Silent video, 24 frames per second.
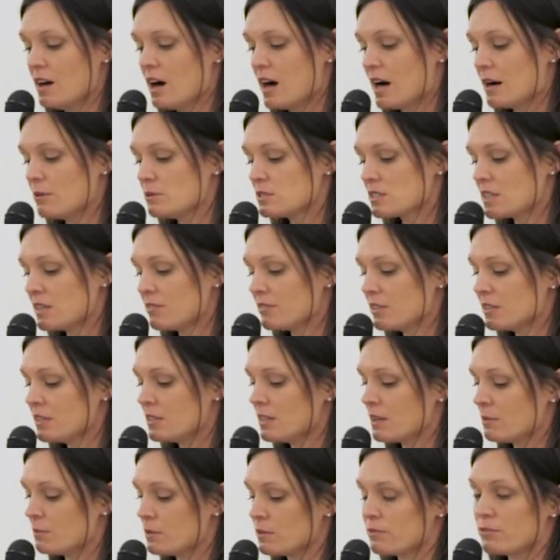I was given the
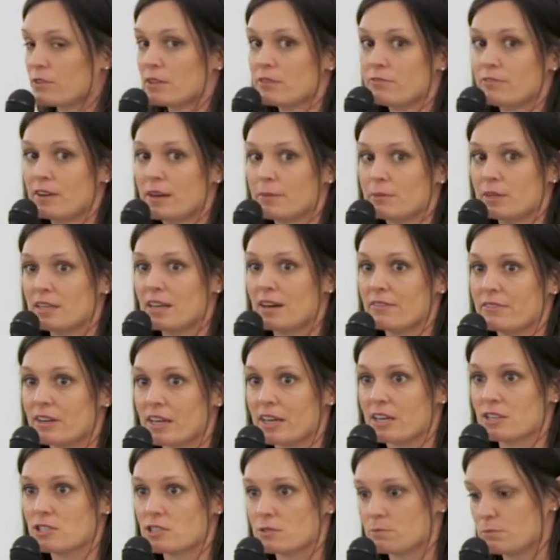number for the family
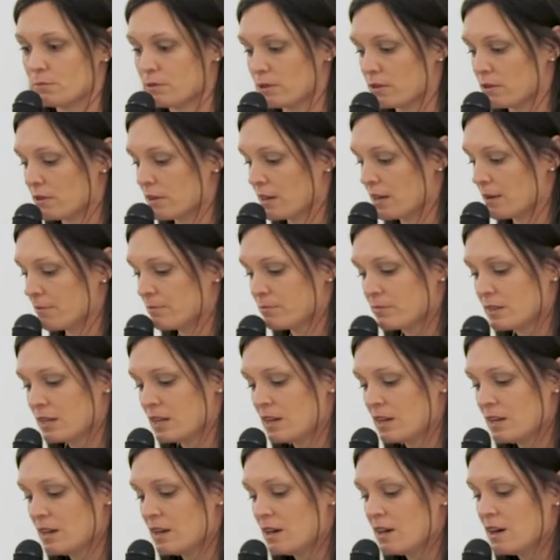navigation program.
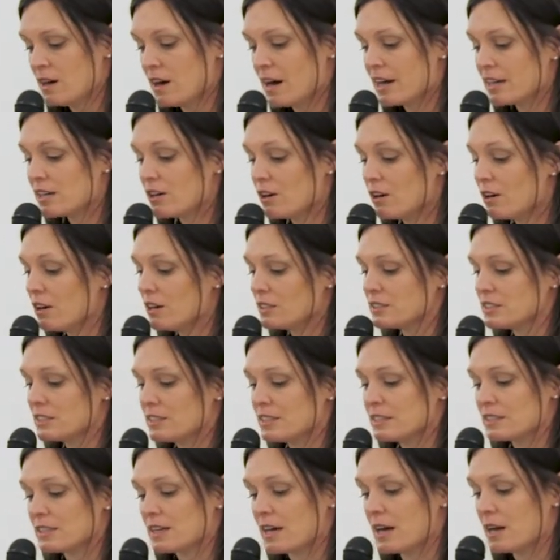I called,
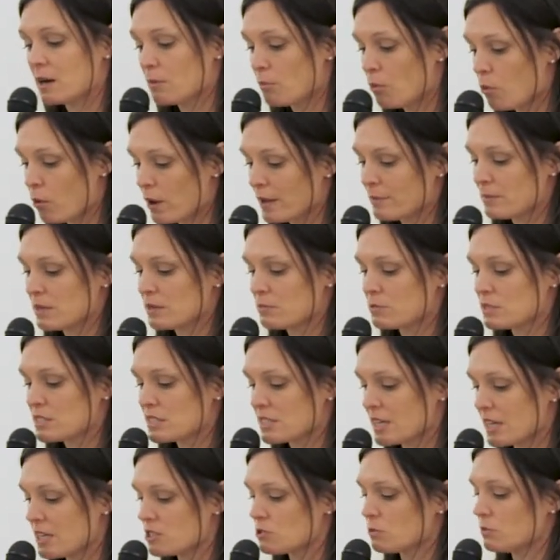and an appointment was
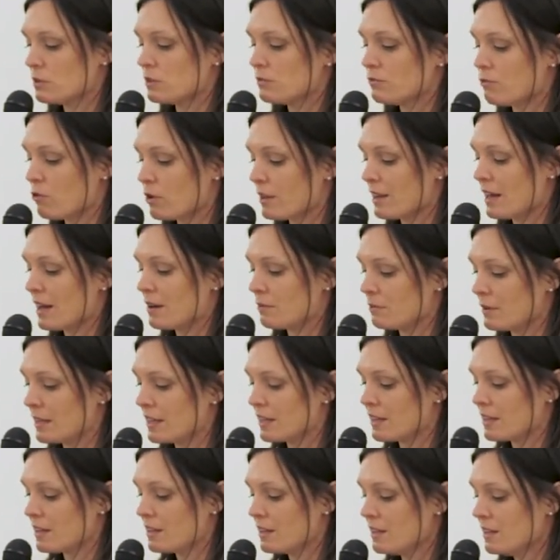scheduled for that
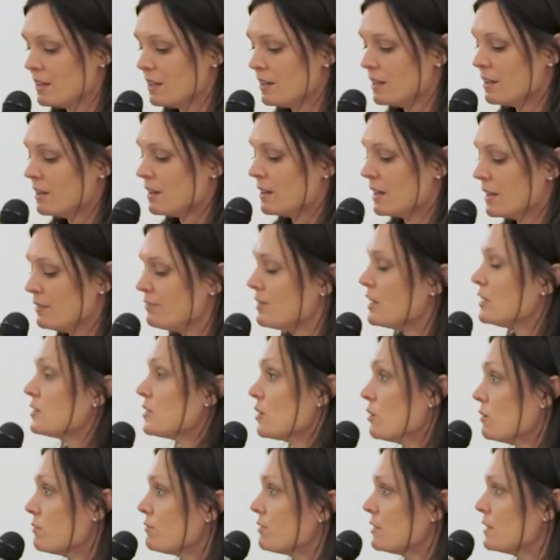week. I felt
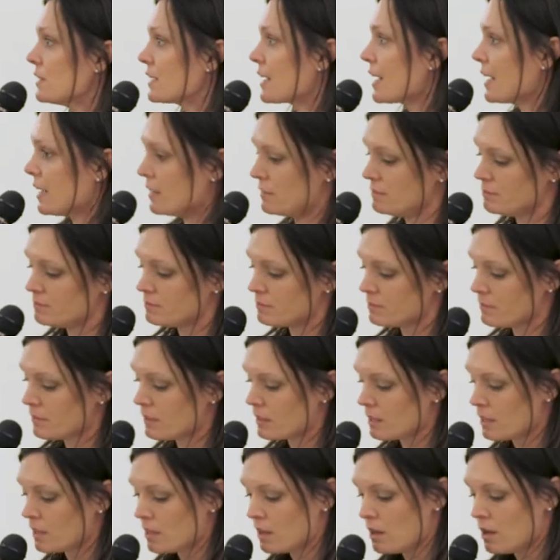hopeful again.
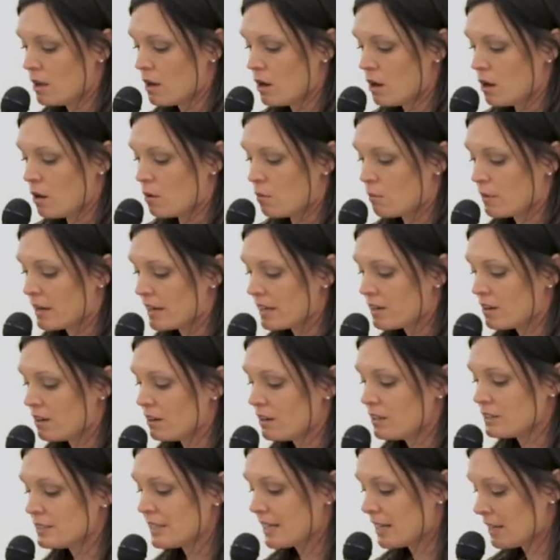When I
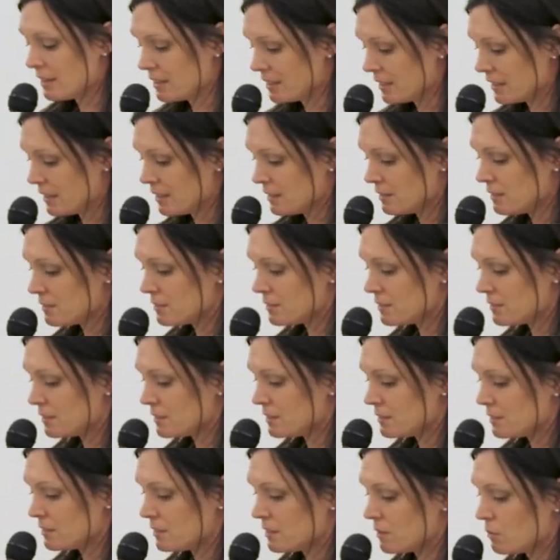talked
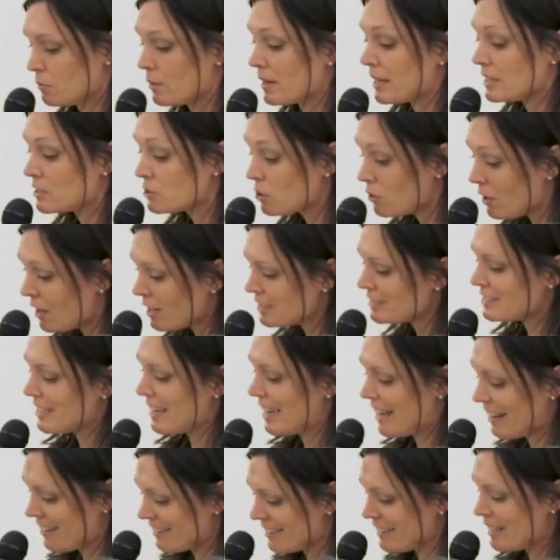
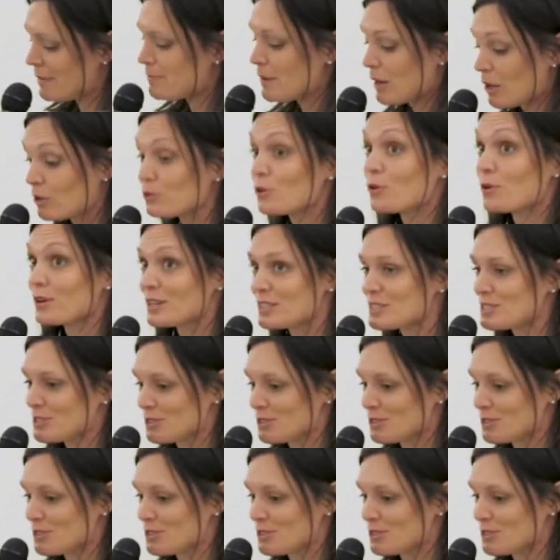to Ellie about Laura's